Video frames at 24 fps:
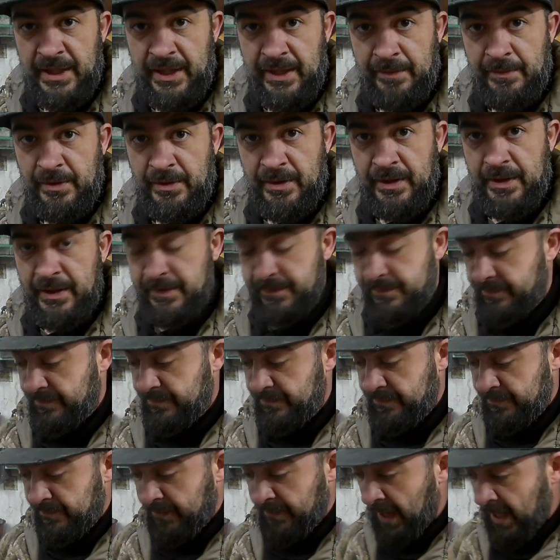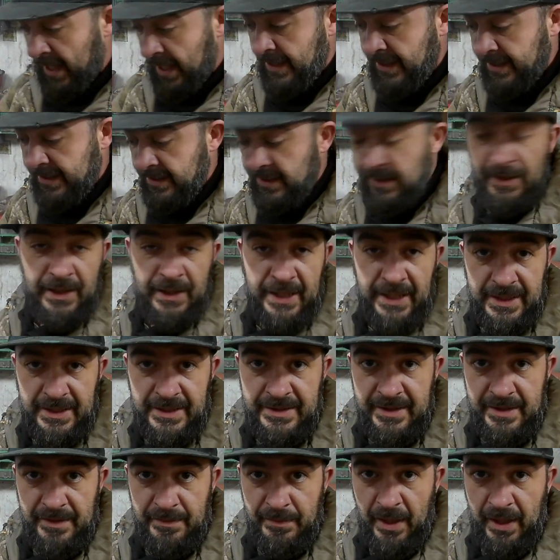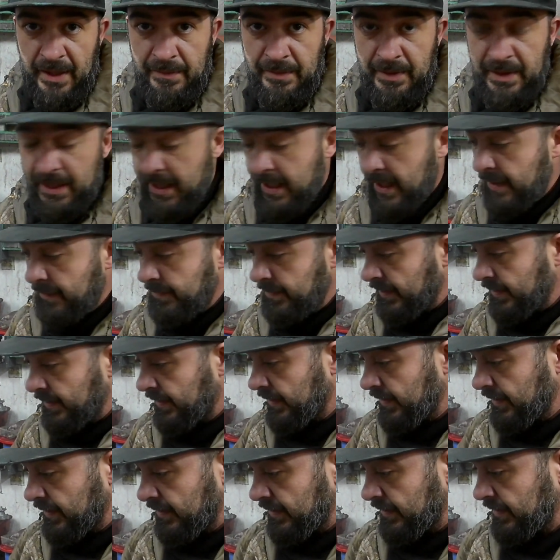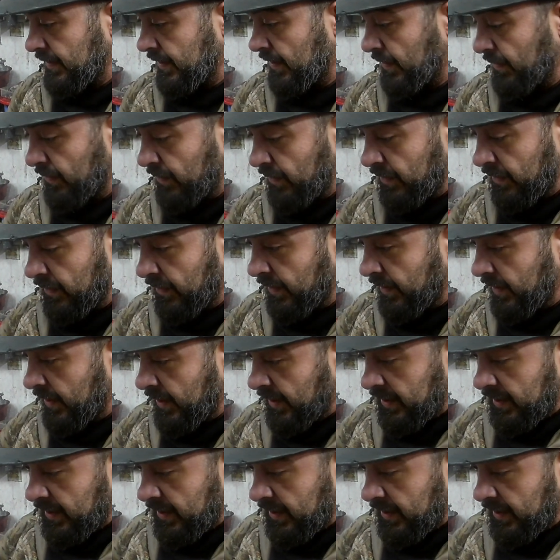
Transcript: able to find the leaks that might be happening, or